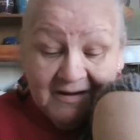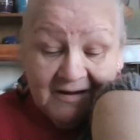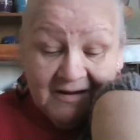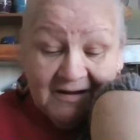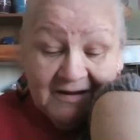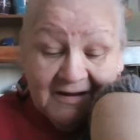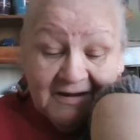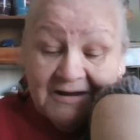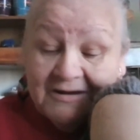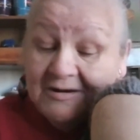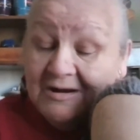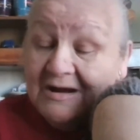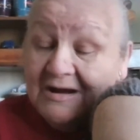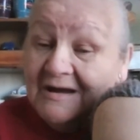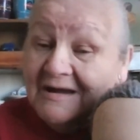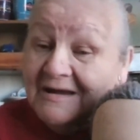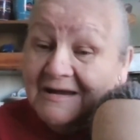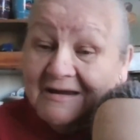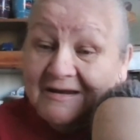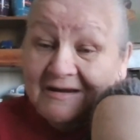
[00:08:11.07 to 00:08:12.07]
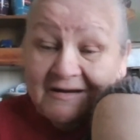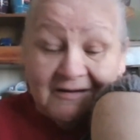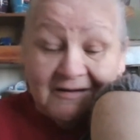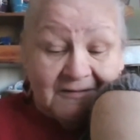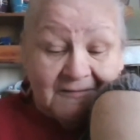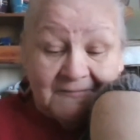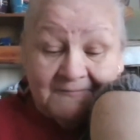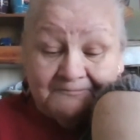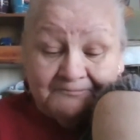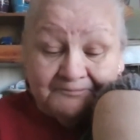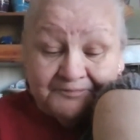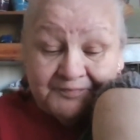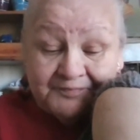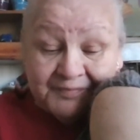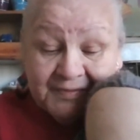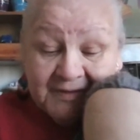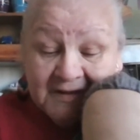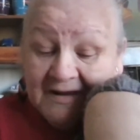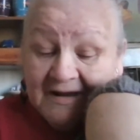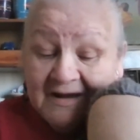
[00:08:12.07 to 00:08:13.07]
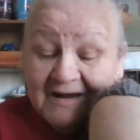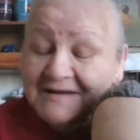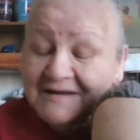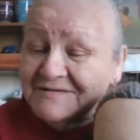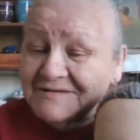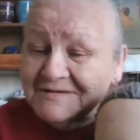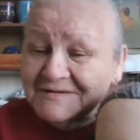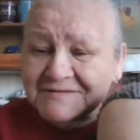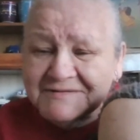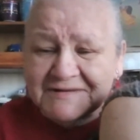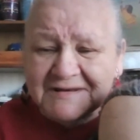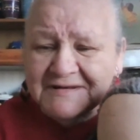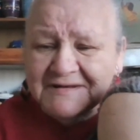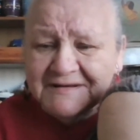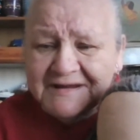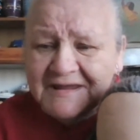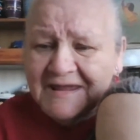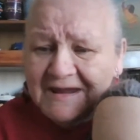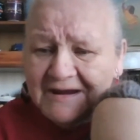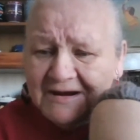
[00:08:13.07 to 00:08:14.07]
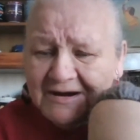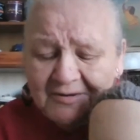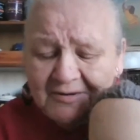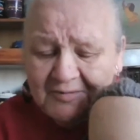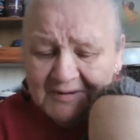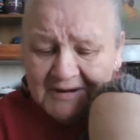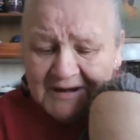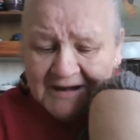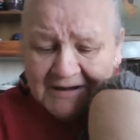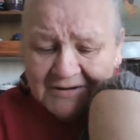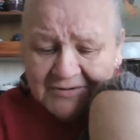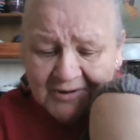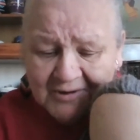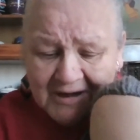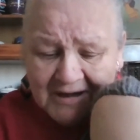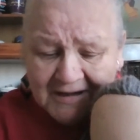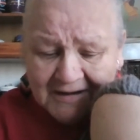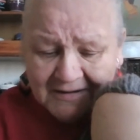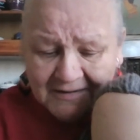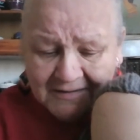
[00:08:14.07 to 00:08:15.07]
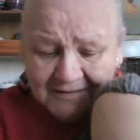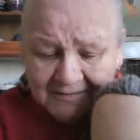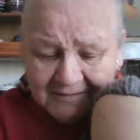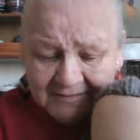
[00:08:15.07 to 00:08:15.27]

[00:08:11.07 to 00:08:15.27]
I just didn't care when I drank.